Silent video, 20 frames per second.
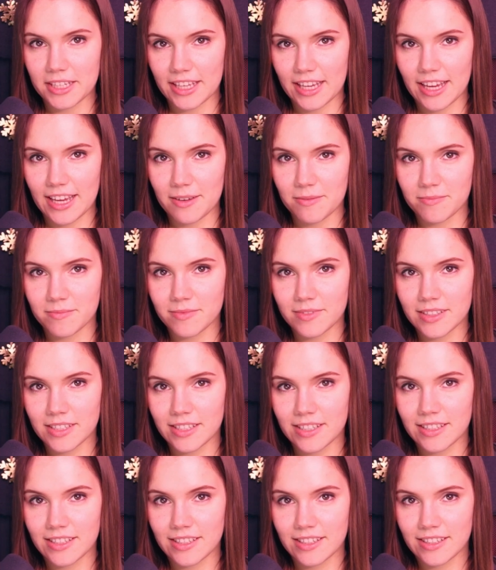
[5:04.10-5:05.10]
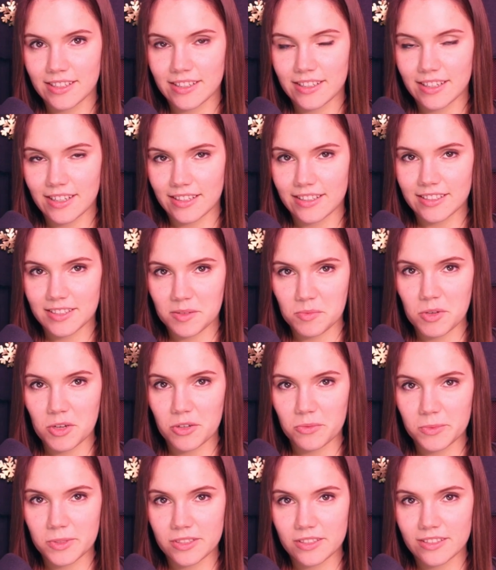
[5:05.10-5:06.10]
game at this
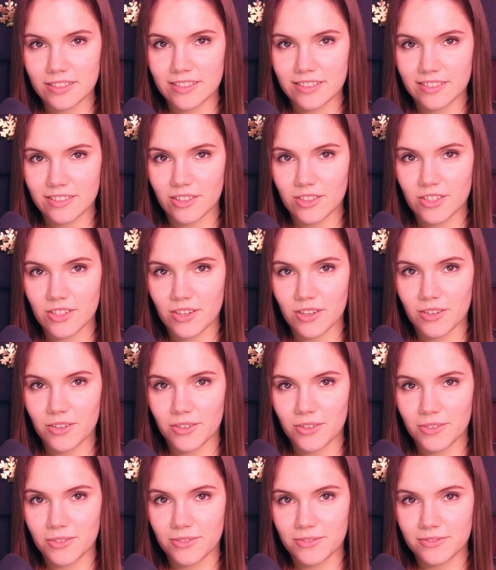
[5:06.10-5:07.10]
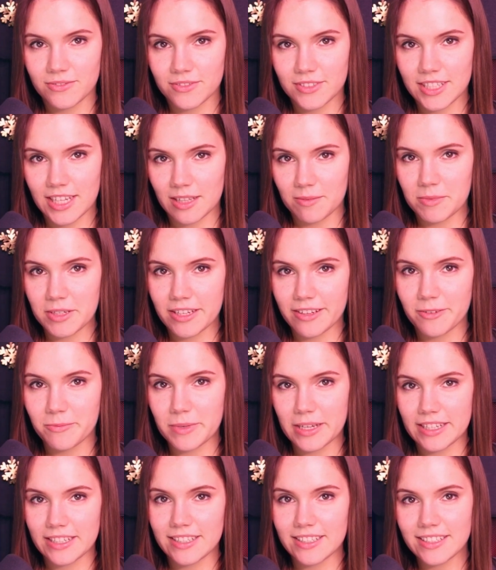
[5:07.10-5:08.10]
moment. So tell me how
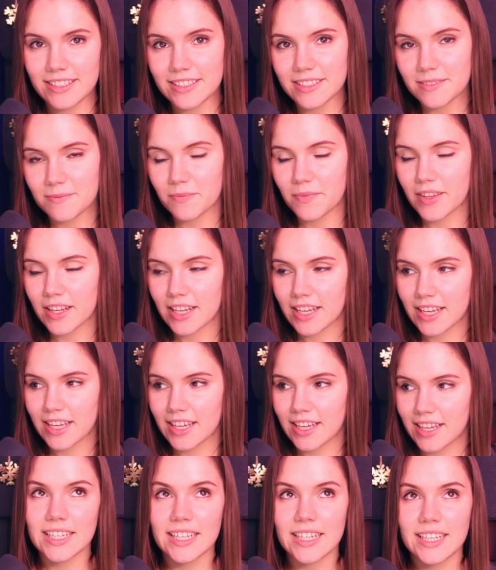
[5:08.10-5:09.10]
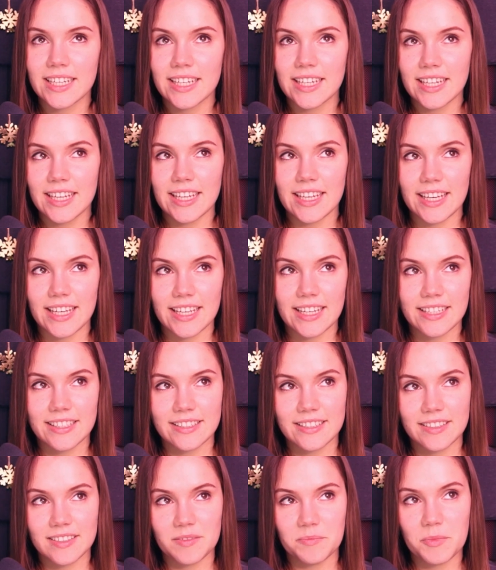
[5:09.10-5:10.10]
bad it is.
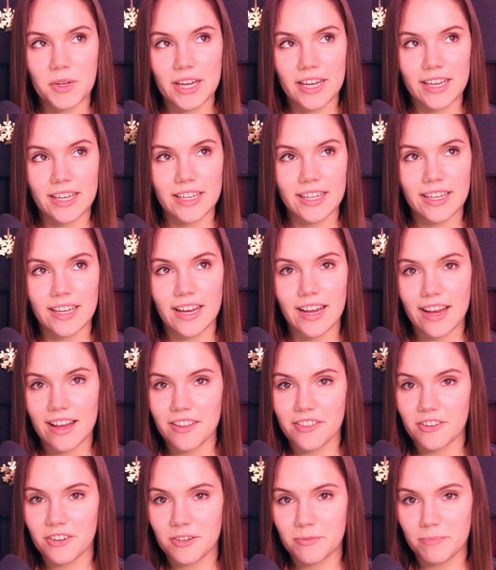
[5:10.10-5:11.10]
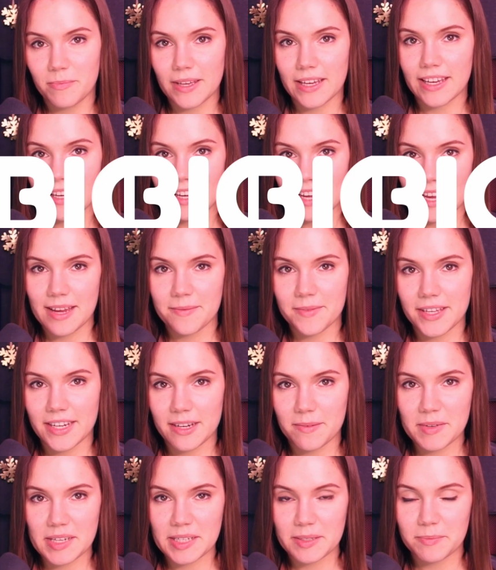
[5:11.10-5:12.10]
In my other big game that I
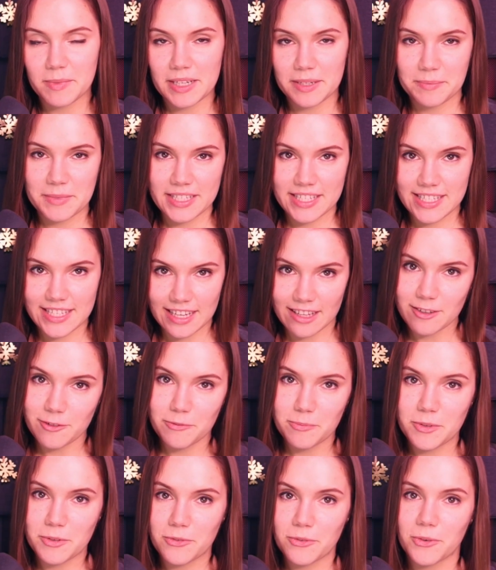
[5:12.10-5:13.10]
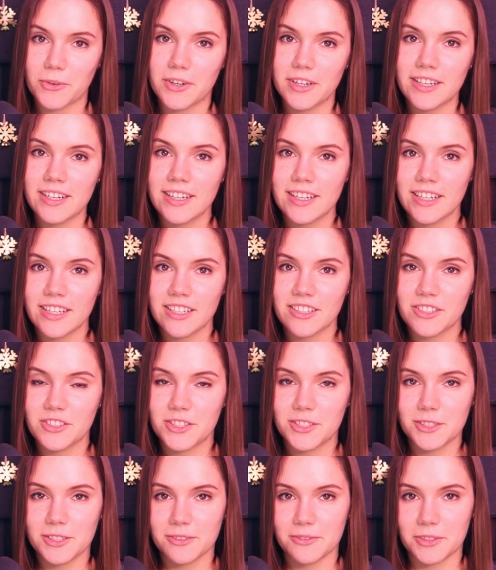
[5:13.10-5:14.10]
made by myself before,
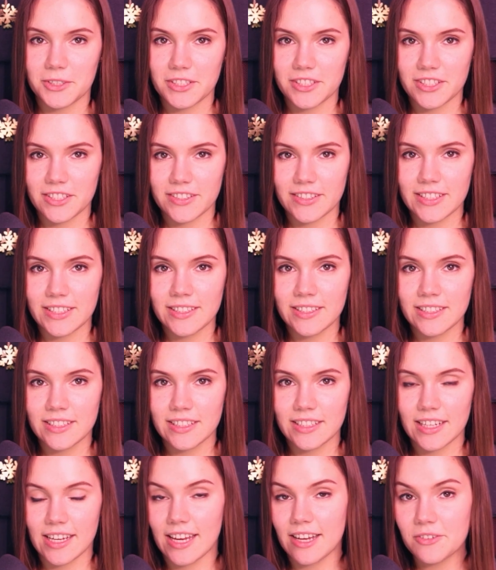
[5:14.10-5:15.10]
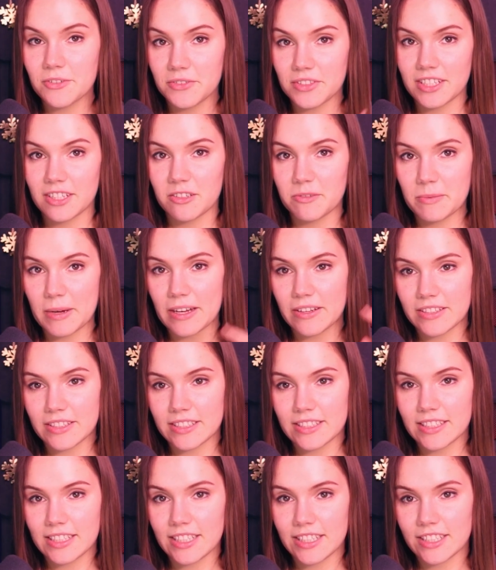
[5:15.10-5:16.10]
Juliversary, I have a video about
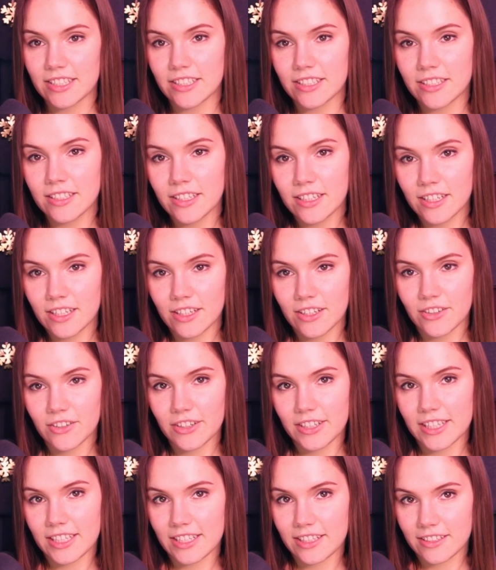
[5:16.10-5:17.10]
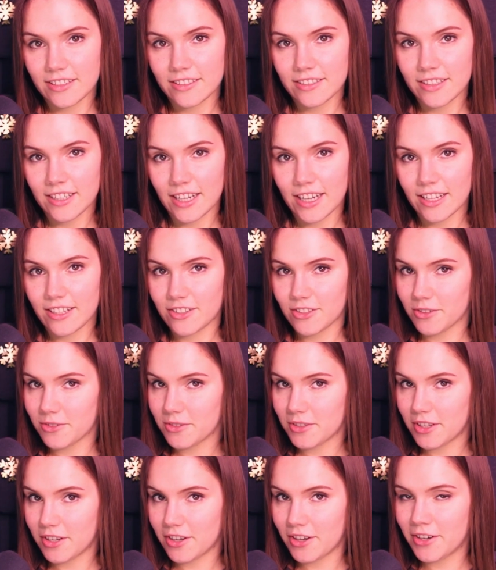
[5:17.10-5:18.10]
it here or here, I
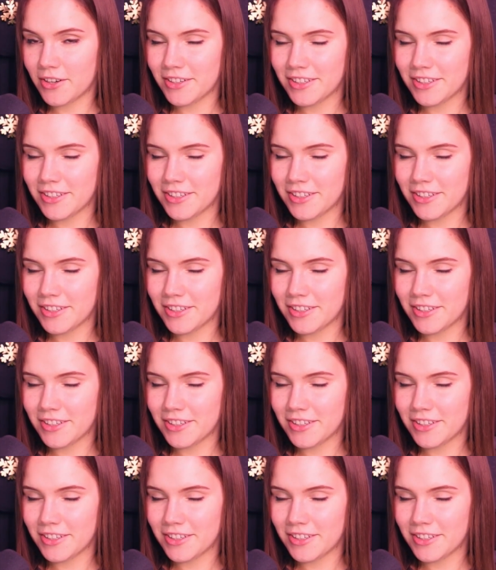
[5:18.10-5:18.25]
don't know,